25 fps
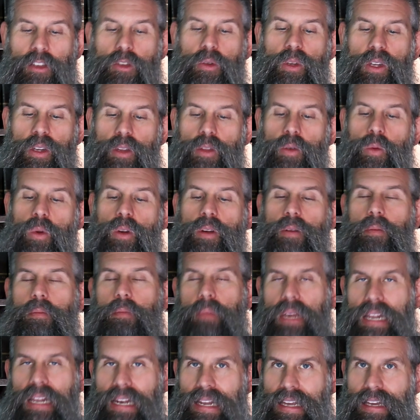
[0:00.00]
You hear the word
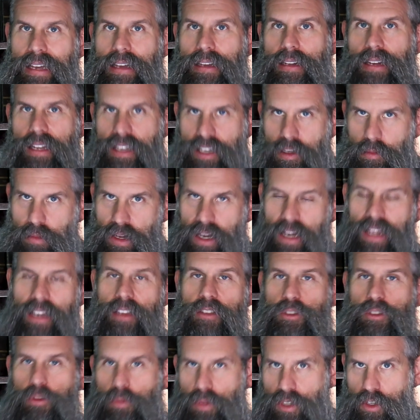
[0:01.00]
melech,
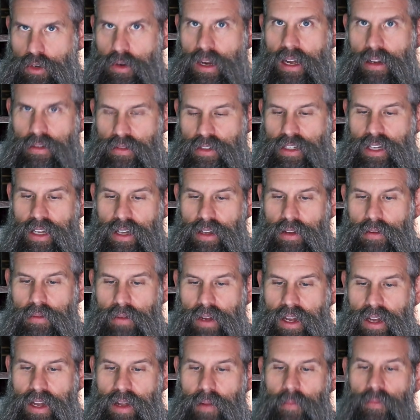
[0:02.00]
lehimalech, to be crowned king,
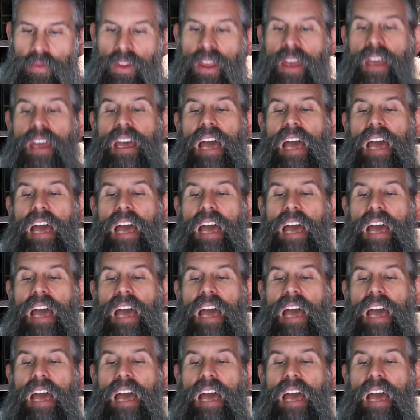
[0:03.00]
right?